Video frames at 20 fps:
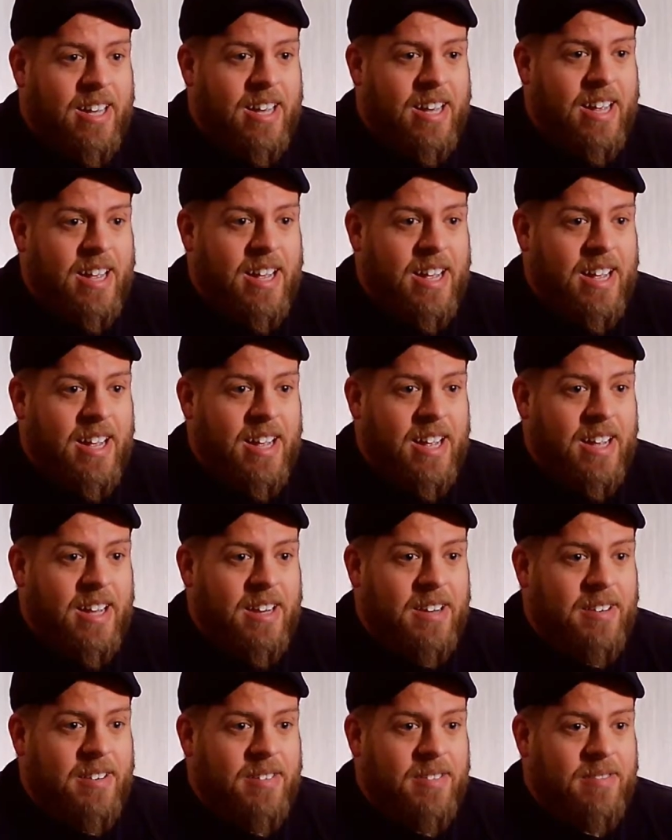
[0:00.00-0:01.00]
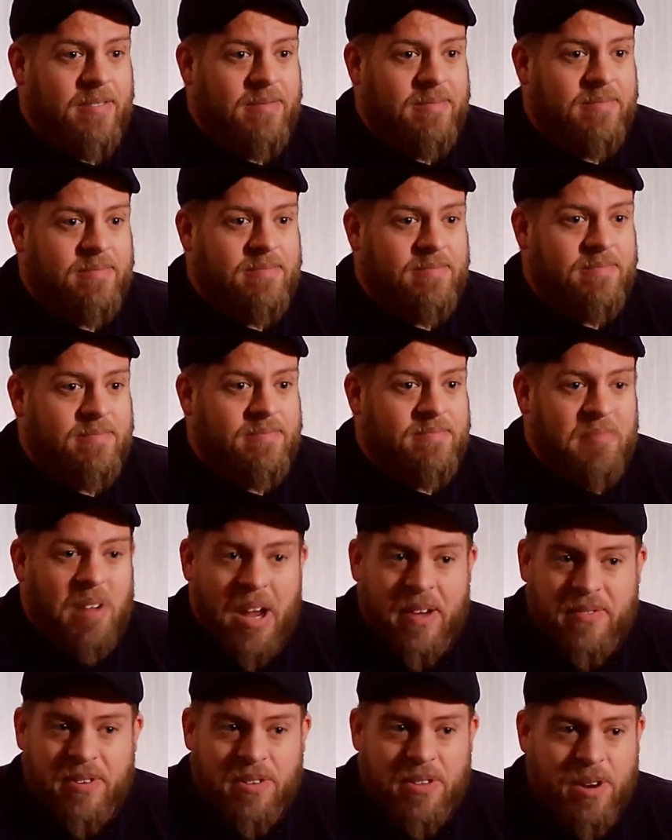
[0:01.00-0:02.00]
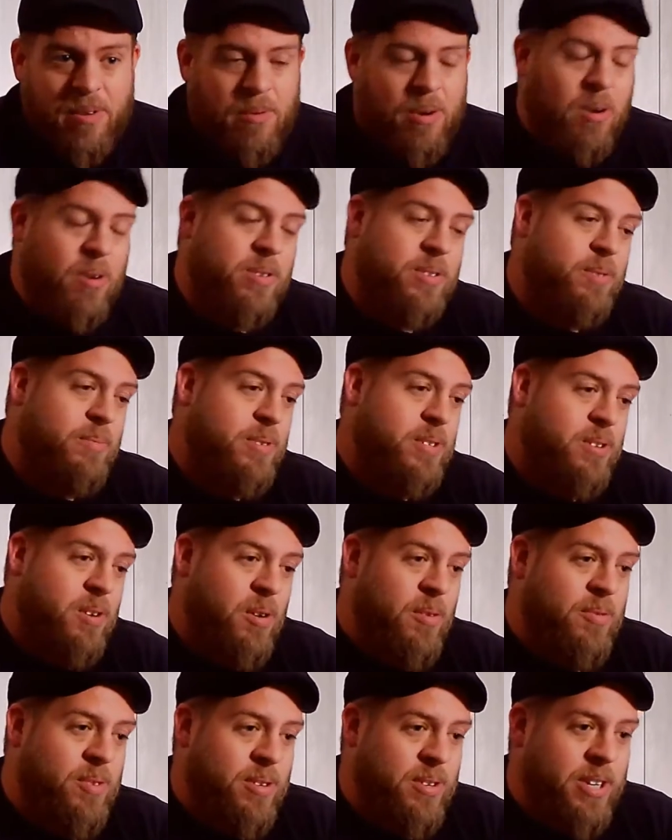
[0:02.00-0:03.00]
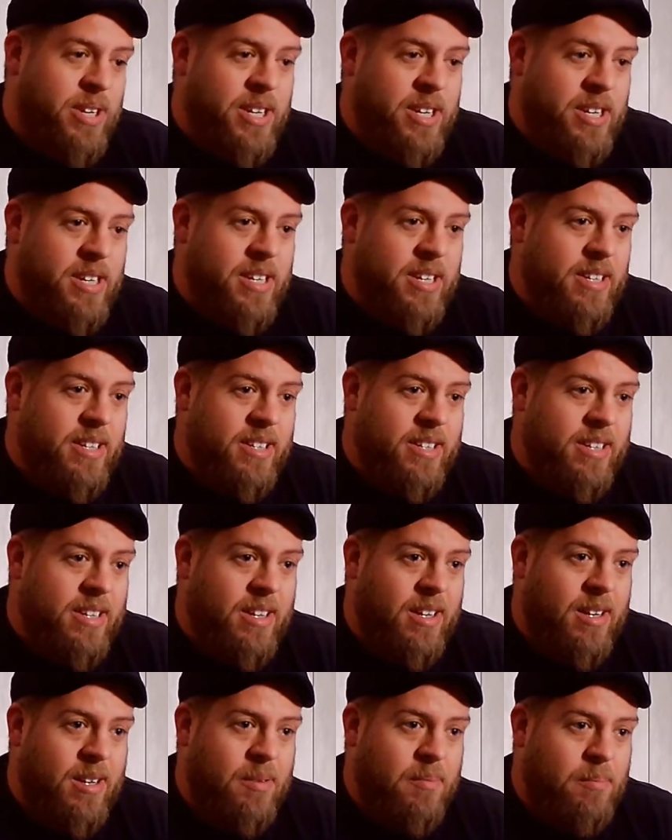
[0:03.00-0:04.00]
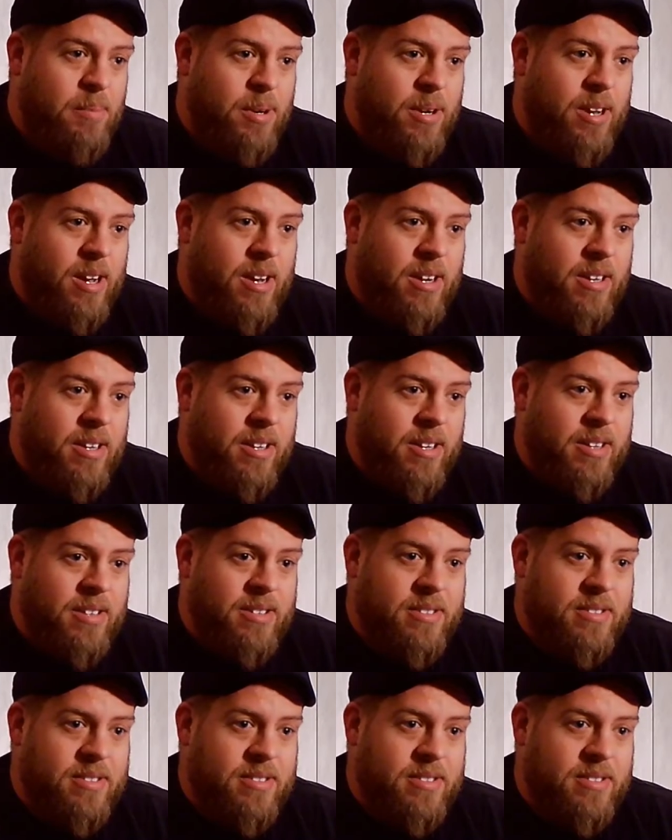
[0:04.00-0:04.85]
And after their rehearsal was over, he put on a